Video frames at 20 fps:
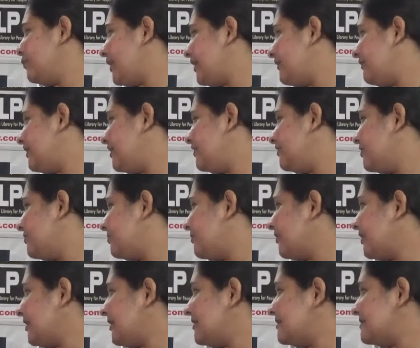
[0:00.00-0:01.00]
waving in the
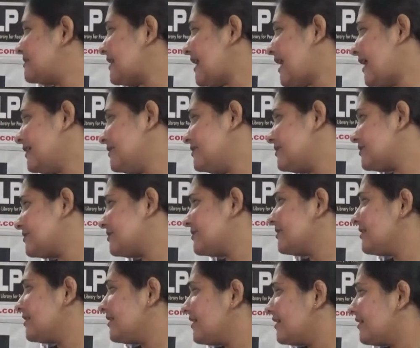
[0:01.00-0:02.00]
breeze and
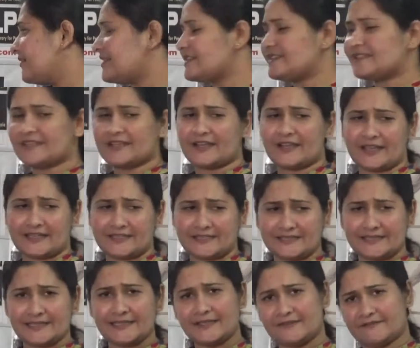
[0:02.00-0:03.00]
resting
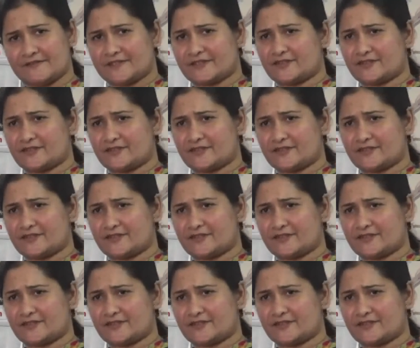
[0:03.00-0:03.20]
against the leaves.